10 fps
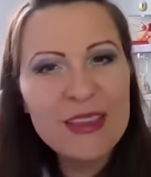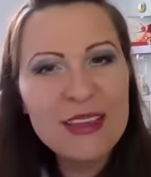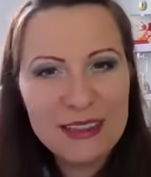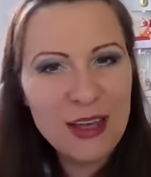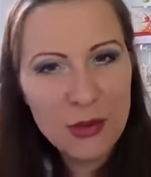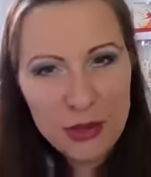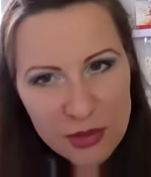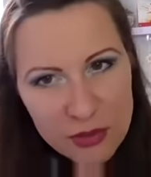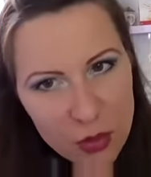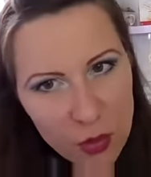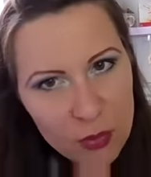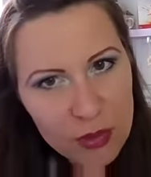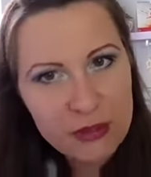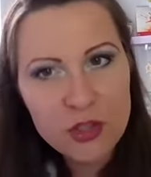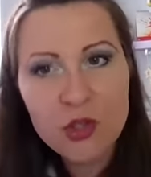This is how you can
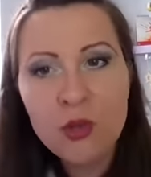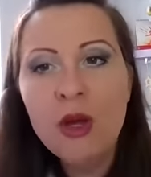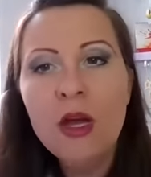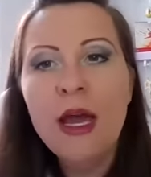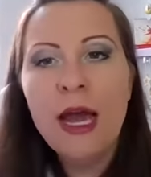solve this issue.